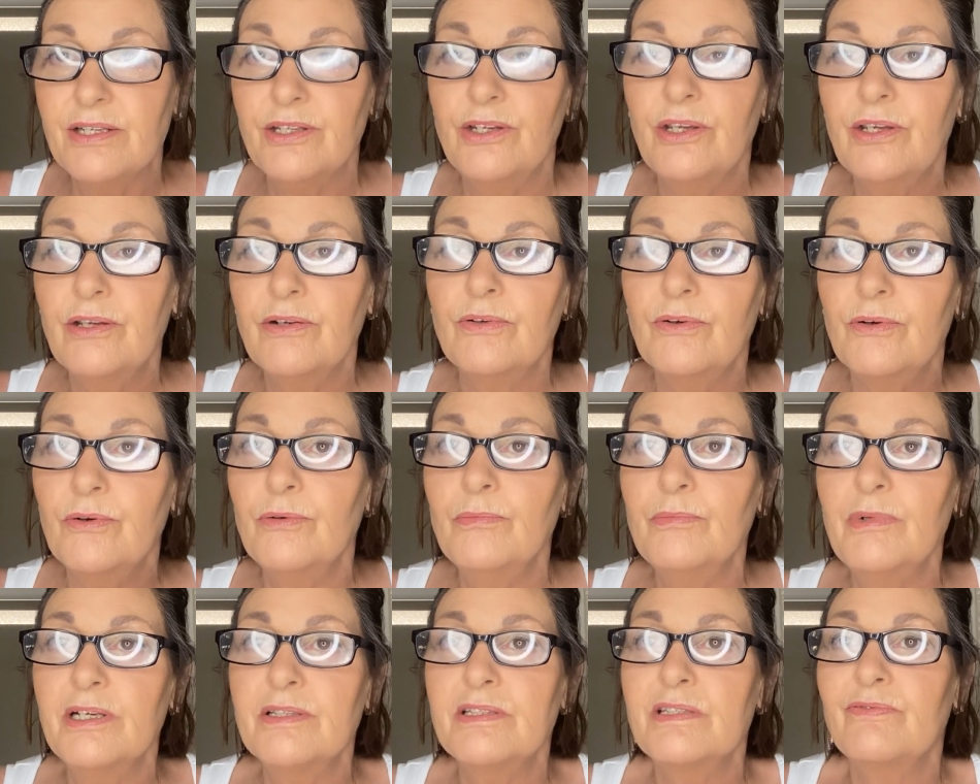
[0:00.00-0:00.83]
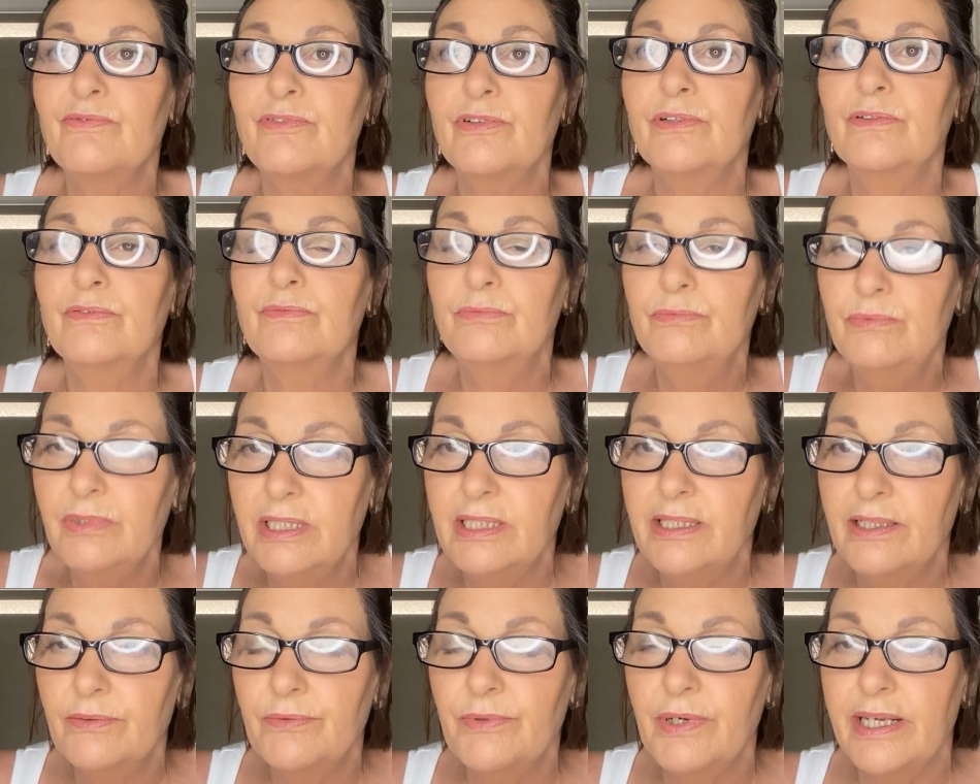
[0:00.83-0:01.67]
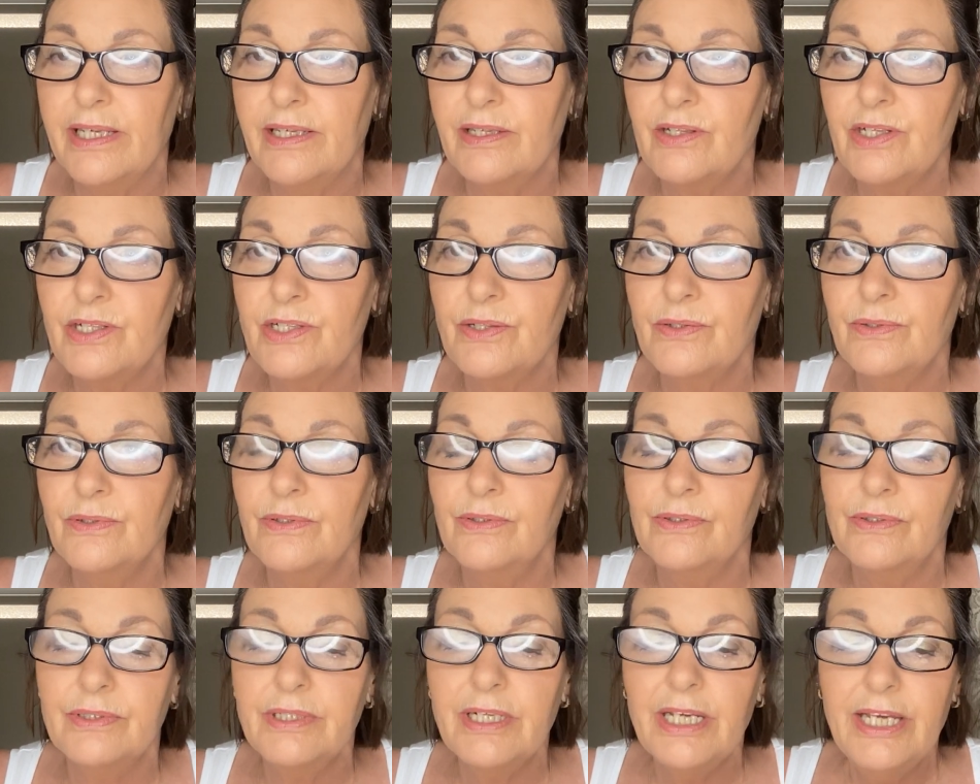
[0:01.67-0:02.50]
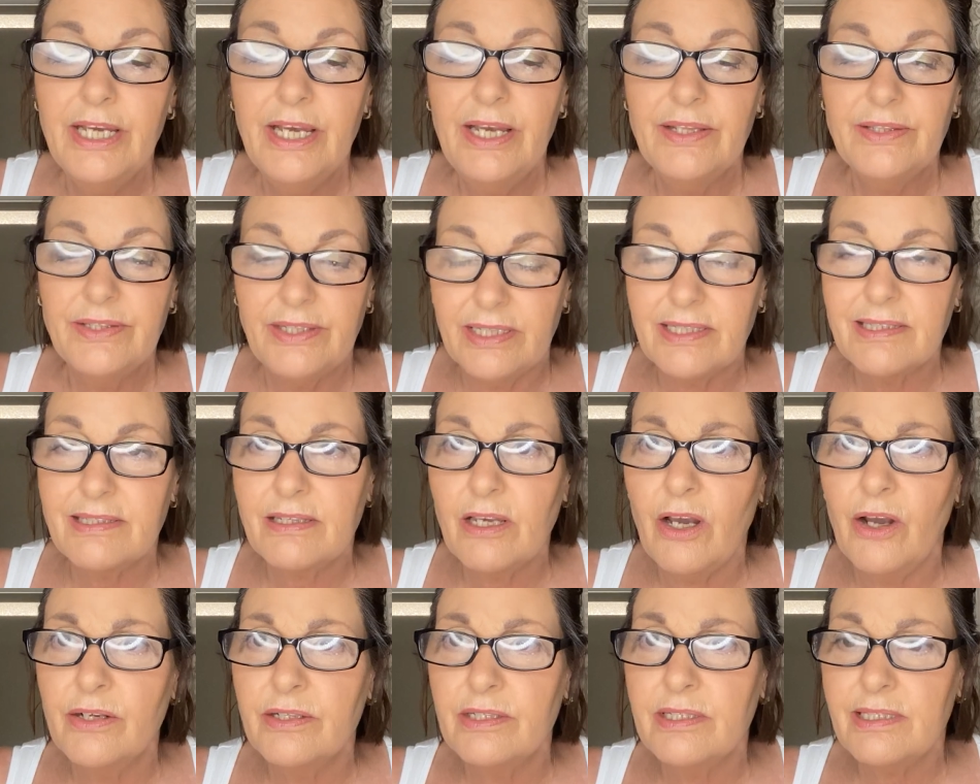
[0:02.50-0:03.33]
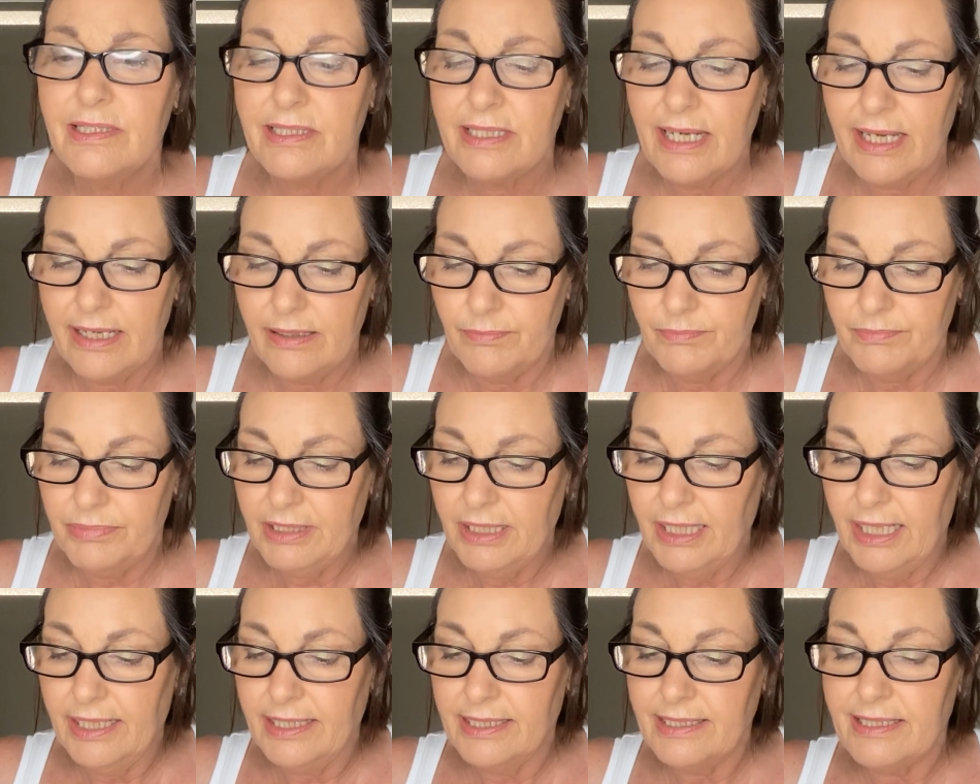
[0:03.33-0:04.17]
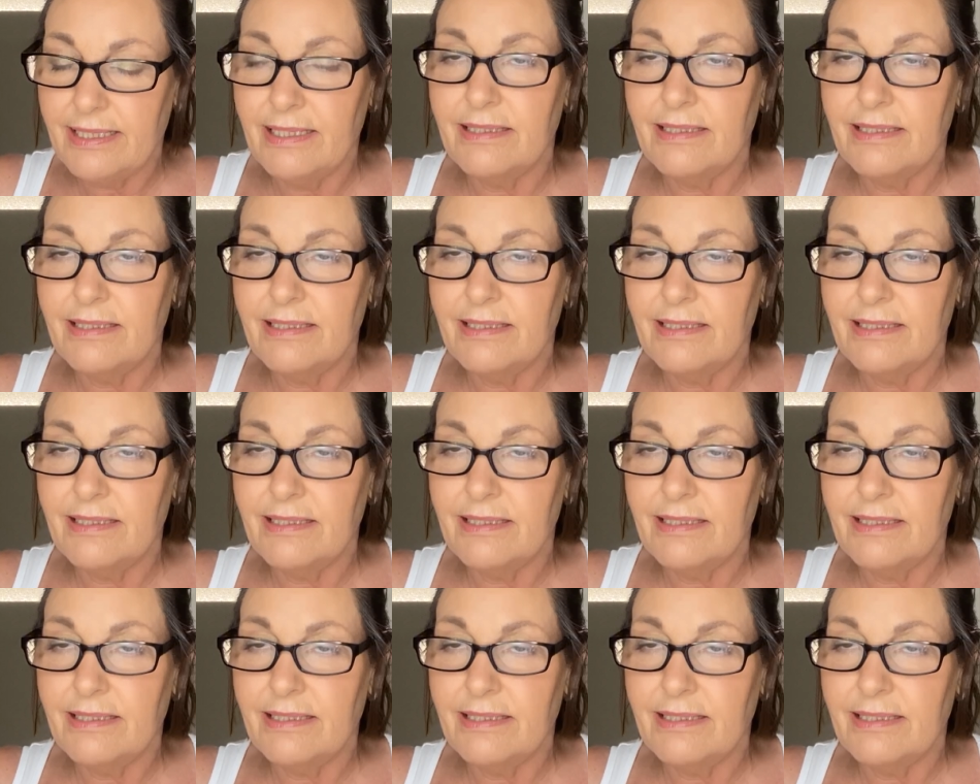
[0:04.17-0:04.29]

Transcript: you can almost feel really reassured that it's going to stay in place.